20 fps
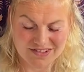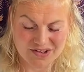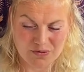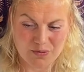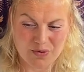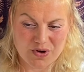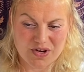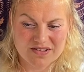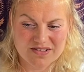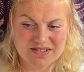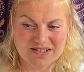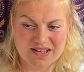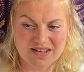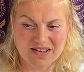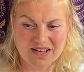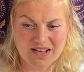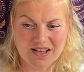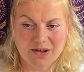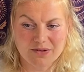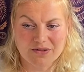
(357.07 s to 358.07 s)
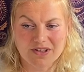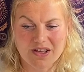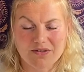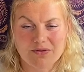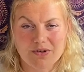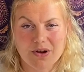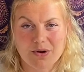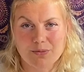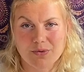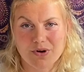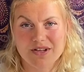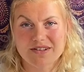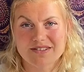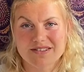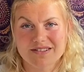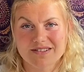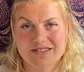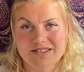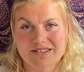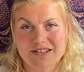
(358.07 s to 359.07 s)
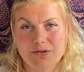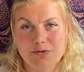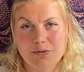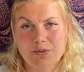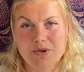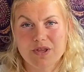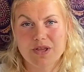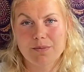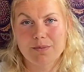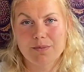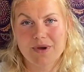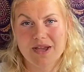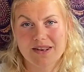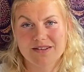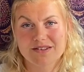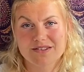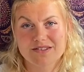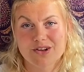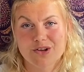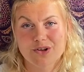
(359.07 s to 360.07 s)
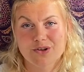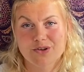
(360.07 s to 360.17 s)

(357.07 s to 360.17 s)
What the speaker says: we are sending out that vibration that will be a match